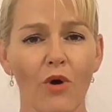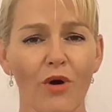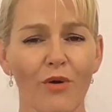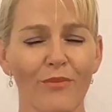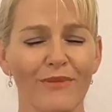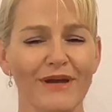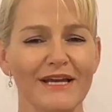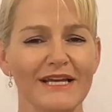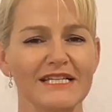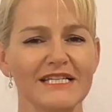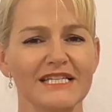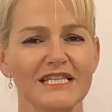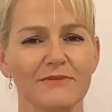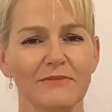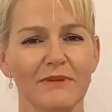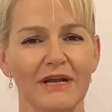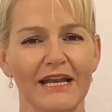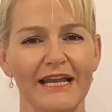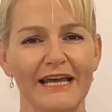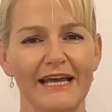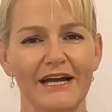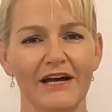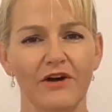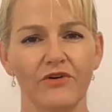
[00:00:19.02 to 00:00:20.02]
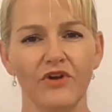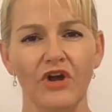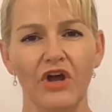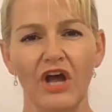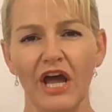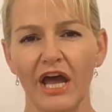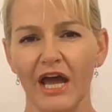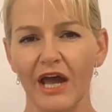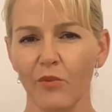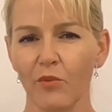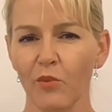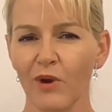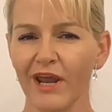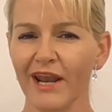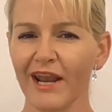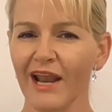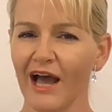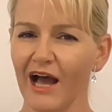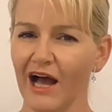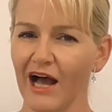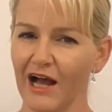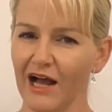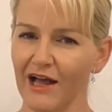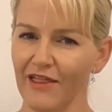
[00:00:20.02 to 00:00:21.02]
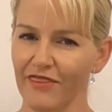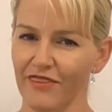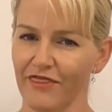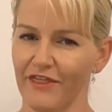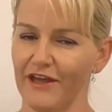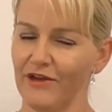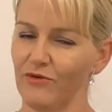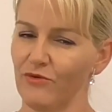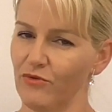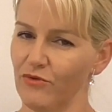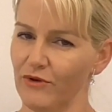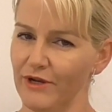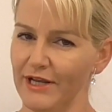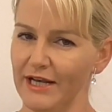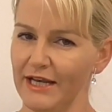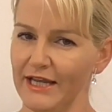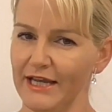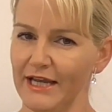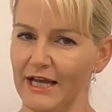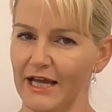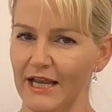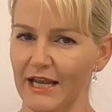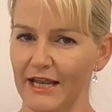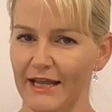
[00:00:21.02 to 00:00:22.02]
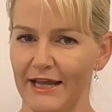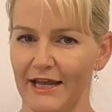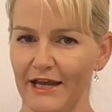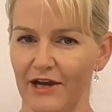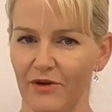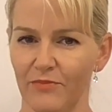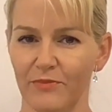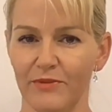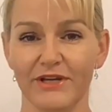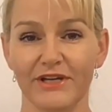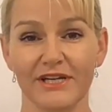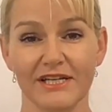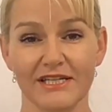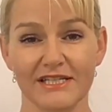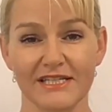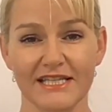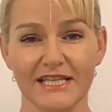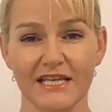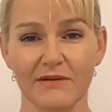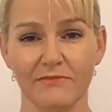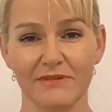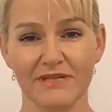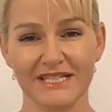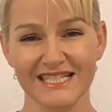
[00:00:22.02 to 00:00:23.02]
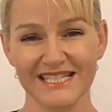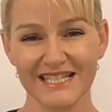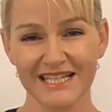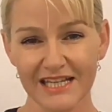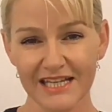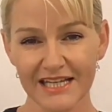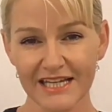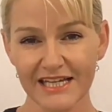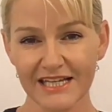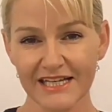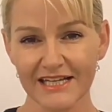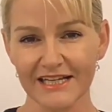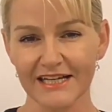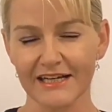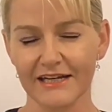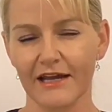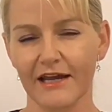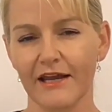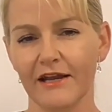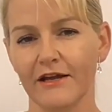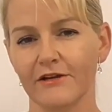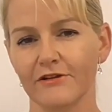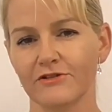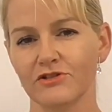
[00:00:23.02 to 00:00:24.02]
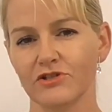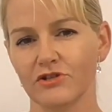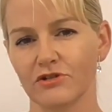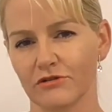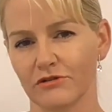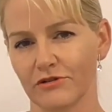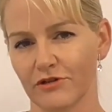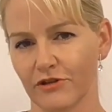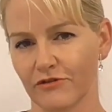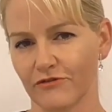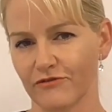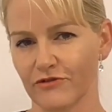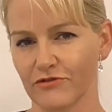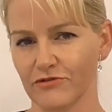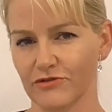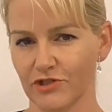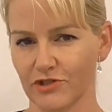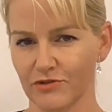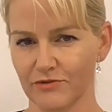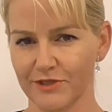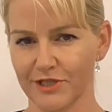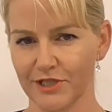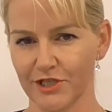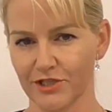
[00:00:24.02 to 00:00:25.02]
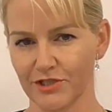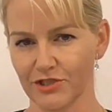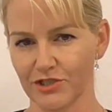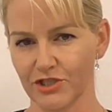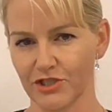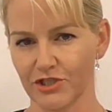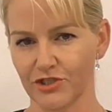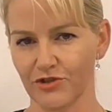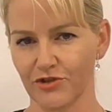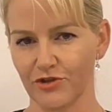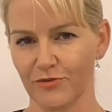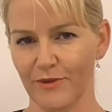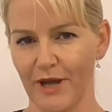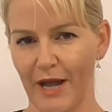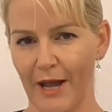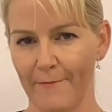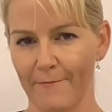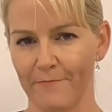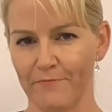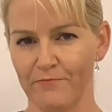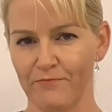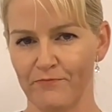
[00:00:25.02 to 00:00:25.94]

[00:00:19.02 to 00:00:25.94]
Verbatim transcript: what makes them allowed, and when aren't they really allowed because they're misleading and untruthful to a consumer.